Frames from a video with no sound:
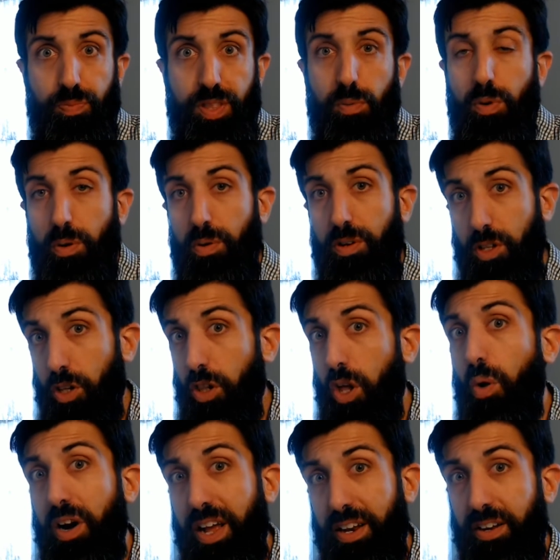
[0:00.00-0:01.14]
that we were the
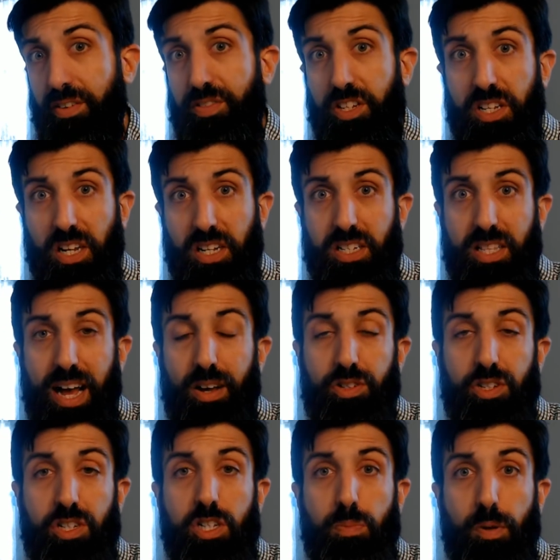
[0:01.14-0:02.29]
lower end of the
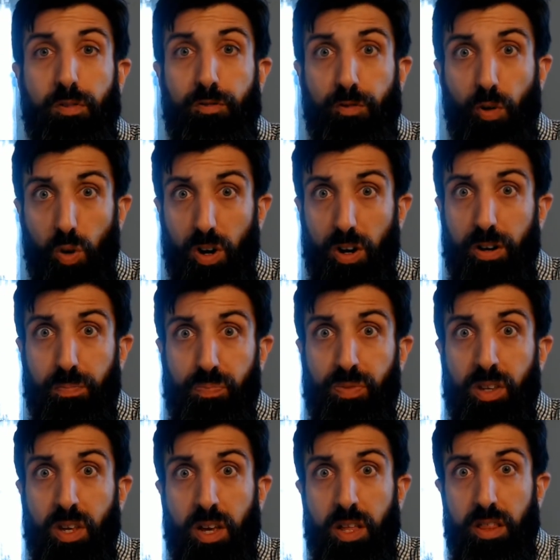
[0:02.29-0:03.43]
6,000s before
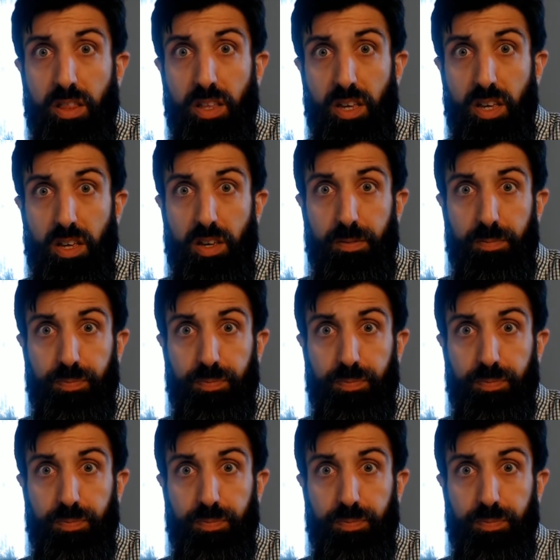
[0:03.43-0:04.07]
the